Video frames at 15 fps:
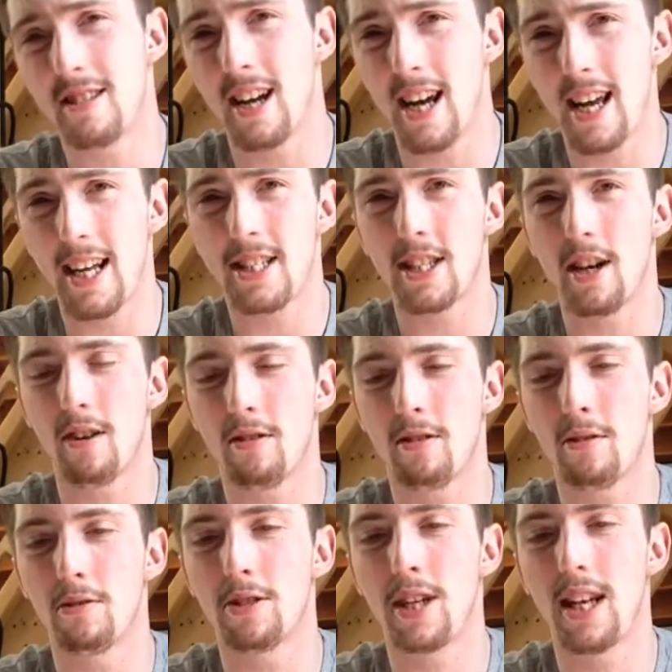got ACR
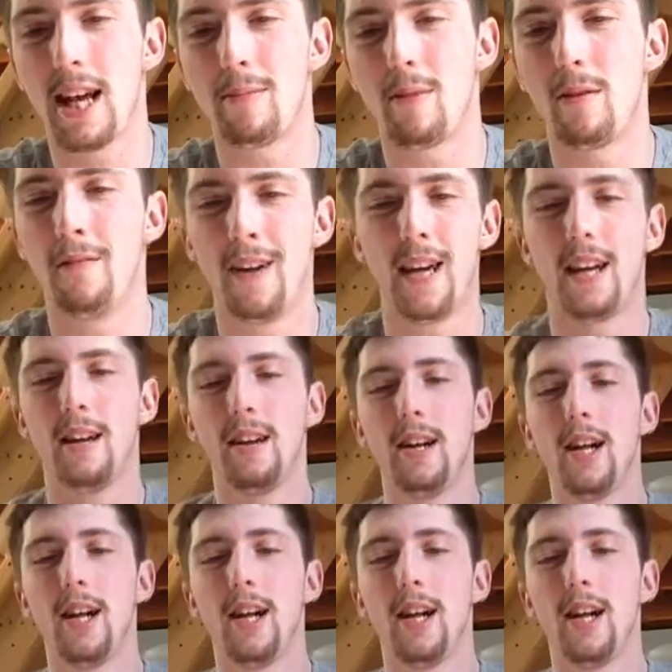13 MOV,